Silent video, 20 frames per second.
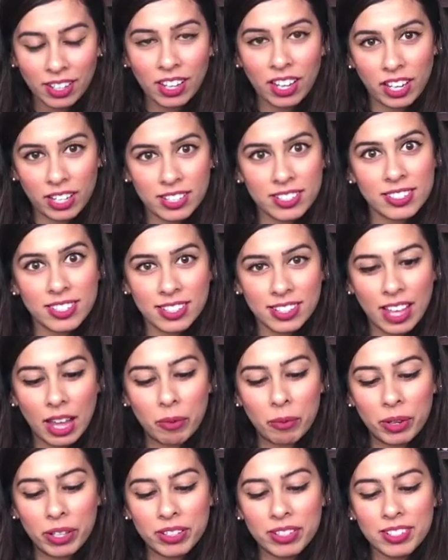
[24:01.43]
I can say
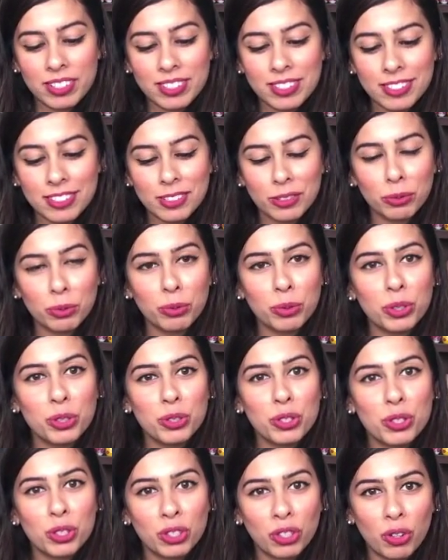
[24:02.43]
that one. This is a
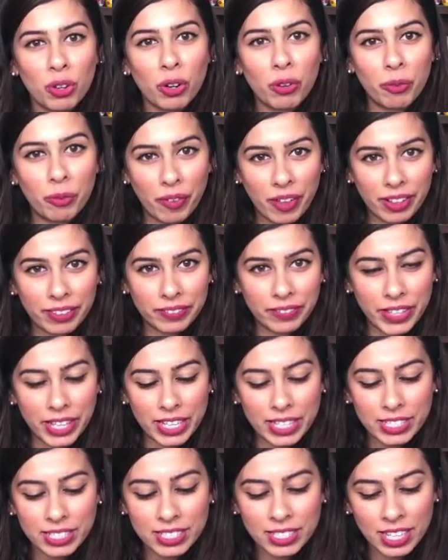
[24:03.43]
Rouge Allure
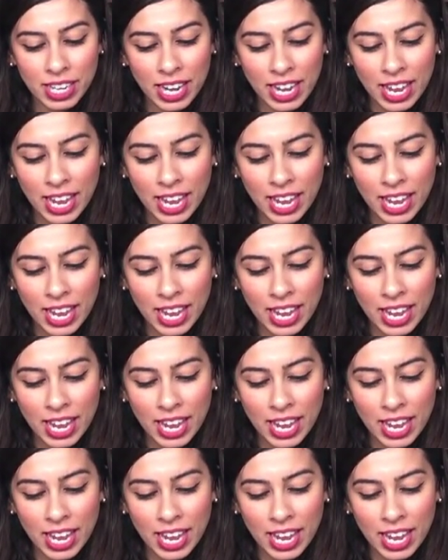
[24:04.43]
Velvet,